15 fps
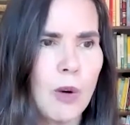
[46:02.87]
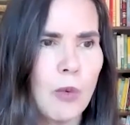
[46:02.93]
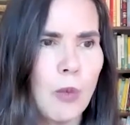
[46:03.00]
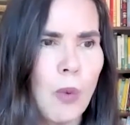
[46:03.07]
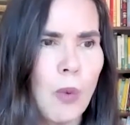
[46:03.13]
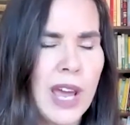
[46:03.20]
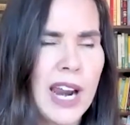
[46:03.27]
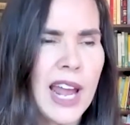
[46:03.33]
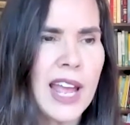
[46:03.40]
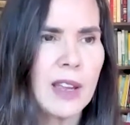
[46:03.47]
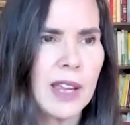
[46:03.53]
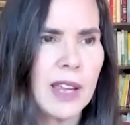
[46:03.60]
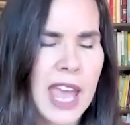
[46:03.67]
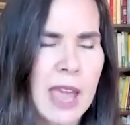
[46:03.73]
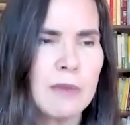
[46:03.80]
what
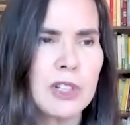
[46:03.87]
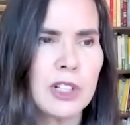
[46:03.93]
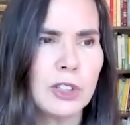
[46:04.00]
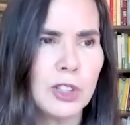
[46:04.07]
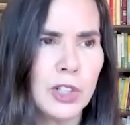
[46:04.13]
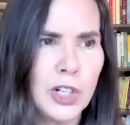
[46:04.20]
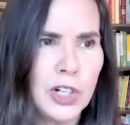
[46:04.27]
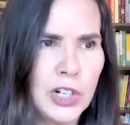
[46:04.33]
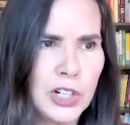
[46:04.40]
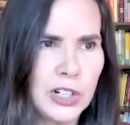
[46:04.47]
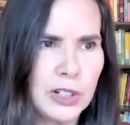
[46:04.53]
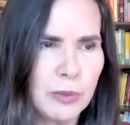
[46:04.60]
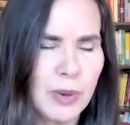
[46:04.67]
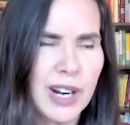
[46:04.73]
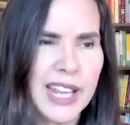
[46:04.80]
I came to
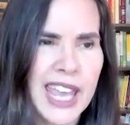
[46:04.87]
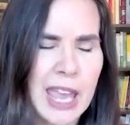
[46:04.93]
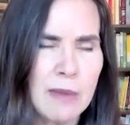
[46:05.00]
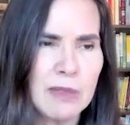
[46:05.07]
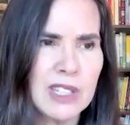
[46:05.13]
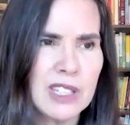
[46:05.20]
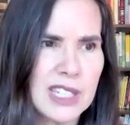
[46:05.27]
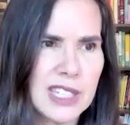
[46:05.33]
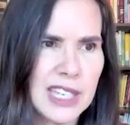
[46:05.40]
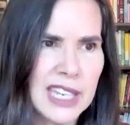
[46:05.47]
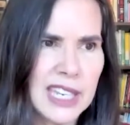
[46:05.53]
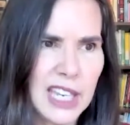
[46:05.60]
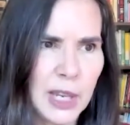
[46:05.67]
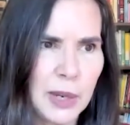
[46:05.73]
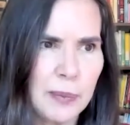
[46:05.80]
learn, what I came to
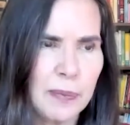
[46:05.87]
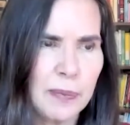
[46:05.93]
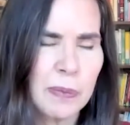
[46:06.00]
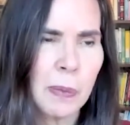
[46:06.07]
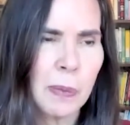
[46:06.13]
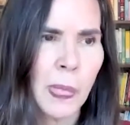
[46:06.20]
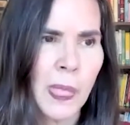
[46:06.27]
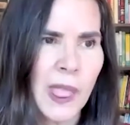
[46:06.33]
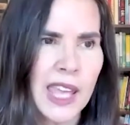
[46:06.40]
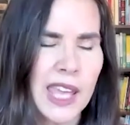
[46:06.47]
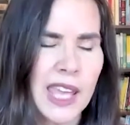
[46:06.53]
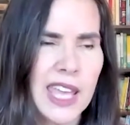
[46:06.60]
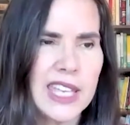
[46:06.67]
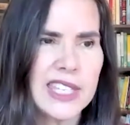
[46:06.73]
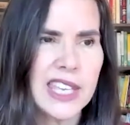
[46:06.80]
see,
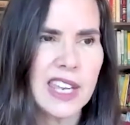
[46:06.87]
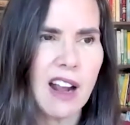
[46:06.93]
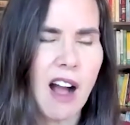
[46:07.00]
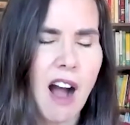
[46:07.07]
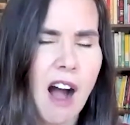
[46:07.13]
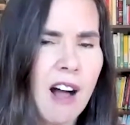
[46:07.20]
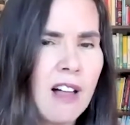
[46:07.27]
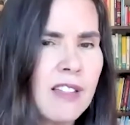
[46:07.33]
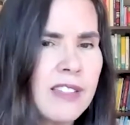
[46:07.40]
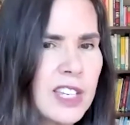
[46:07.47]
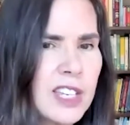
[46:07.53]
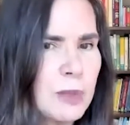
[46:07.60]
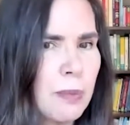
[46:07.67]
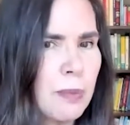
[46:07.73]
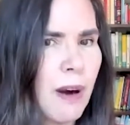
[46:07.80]
is that all
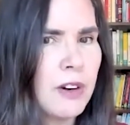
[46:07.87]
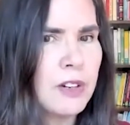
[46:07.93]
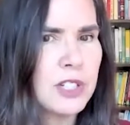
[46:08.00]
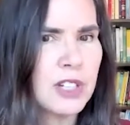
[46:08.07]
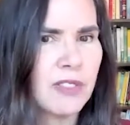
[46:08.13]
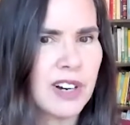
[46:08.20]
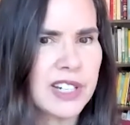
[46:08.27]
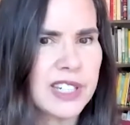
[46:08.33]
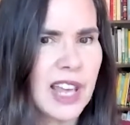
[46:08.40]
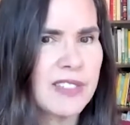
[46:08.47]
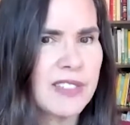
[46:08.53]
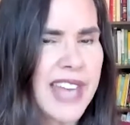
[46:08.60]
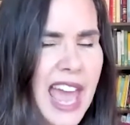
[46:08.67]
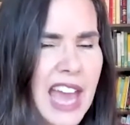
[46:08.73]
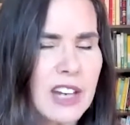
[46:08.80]
these parts of
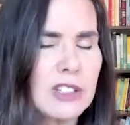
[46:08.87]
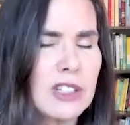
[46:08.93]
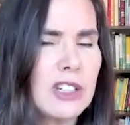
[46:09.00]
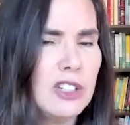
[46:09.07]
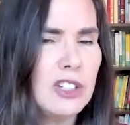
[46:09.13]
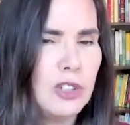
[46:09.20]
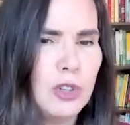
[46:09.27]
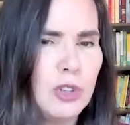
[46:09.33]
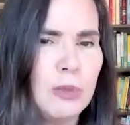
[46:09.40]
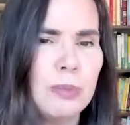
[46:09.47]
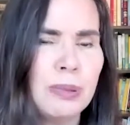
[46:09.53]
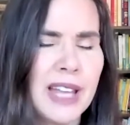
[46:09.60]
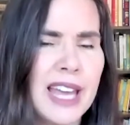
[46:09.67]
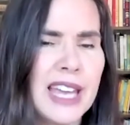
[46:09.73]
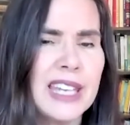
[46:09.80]
ourselves actually do
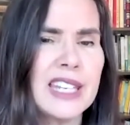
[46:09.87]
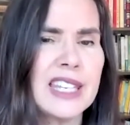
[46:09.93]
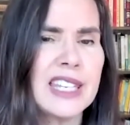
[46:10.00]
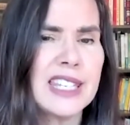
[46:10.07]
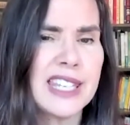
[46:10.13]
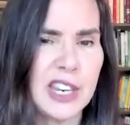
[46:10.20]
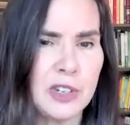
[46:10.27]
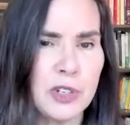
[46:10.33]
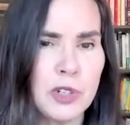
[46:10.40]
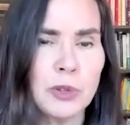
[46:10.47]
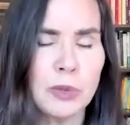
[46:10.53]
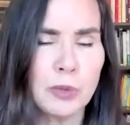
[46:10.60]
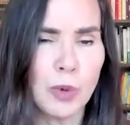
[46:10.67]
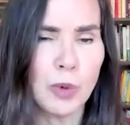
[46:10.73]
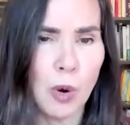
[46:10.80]
play an
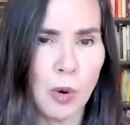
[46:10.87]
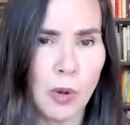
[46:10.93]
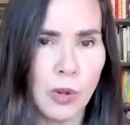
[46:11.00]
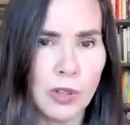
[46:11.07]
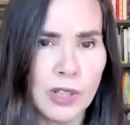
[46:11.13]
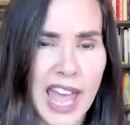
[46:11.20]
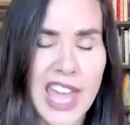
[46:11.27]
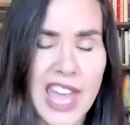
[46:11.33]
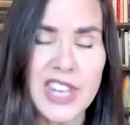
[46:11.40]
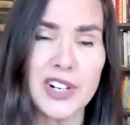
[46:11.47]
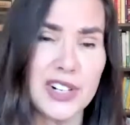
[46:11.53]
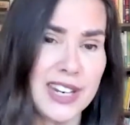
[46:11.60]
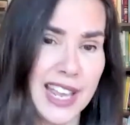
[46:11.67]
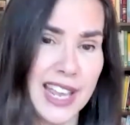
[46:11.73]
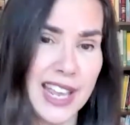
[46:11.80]
essential role and
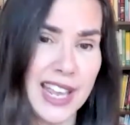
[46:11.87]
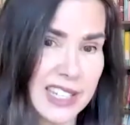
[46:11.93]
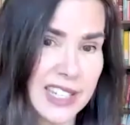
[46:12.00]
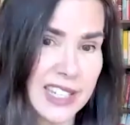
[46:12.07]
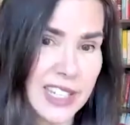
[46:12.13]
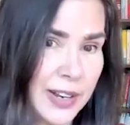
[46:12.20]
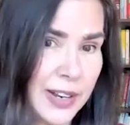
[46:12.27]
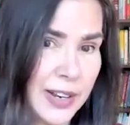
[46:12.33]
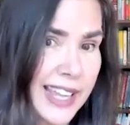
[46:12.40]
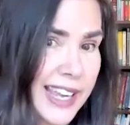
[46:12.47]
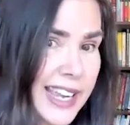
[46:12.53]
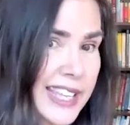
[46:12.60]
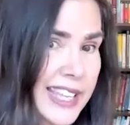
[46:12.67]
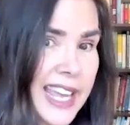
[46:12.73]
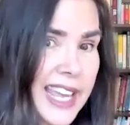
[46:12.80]
are necessary.
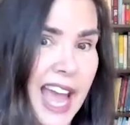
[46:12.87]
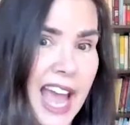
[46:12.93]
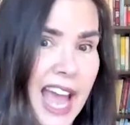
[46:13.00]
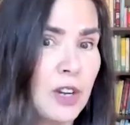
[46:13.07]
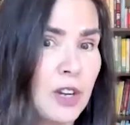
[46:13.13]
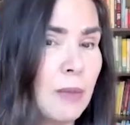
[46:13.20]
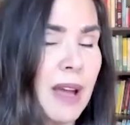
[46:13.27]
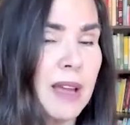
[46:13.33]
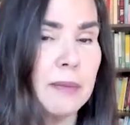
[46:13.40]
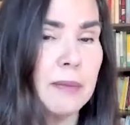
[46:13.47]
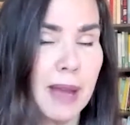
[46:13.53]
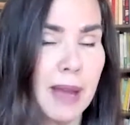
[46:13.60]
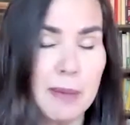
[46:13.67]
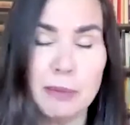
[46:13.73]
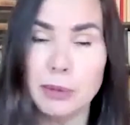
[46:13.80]
Like I say, I know
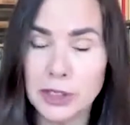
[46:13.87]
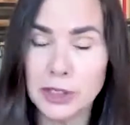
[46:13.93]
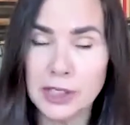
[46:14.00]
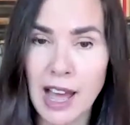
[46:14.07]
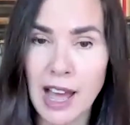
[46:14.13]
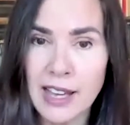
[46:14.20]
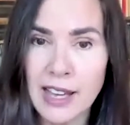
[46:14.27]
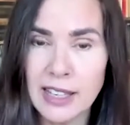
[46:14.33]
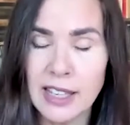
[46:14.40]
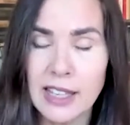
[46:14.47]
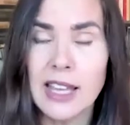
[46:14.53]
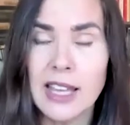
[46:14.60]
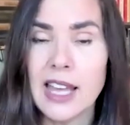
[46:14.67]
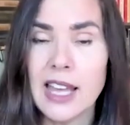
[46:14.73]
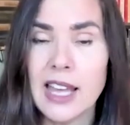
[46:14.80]
my bulldog
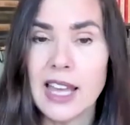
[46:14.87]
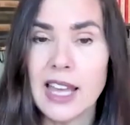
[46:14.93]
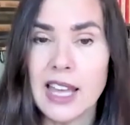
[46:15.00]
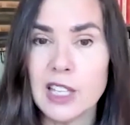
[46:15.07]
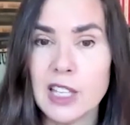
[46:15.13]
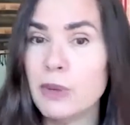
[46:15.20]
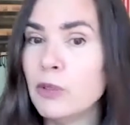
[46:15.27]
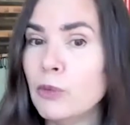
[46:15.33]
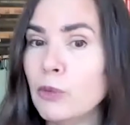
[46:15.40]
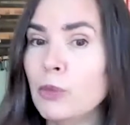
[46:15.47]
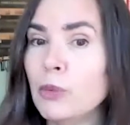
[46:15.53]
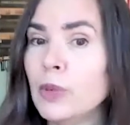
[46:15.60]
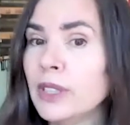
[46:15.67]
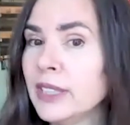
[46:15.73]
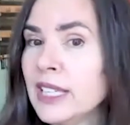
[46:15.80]
has
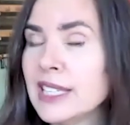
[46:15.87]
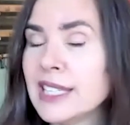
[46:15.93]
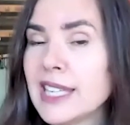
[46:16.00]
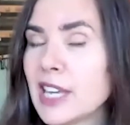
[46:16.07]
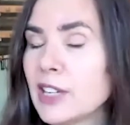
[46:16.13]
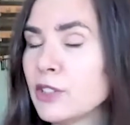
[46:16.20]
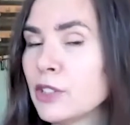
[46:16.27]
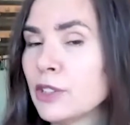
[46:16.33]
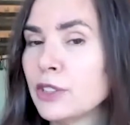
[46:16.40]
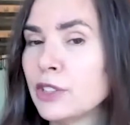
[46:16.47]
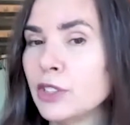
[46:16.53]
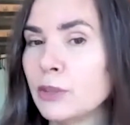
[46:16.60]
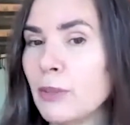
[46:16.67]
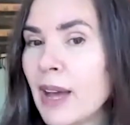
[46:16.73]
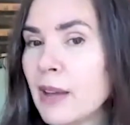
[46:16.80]
been really essential
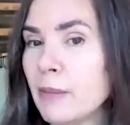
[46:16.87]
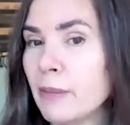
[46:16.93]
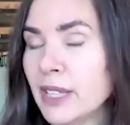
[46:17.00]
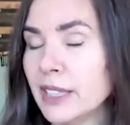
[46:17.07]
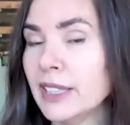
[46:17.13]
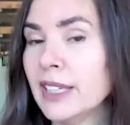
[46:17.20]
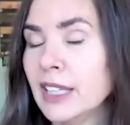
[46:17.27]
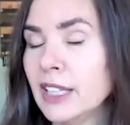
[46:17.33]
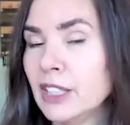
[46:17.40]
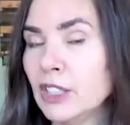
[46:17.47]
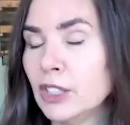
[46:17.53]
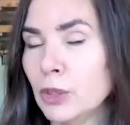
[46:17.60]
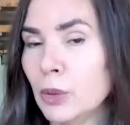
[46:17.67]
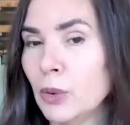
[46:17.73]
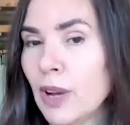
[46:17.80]
to my ability
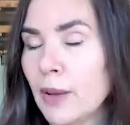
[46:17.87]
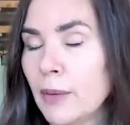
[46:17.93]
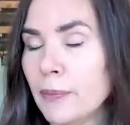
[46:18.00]
to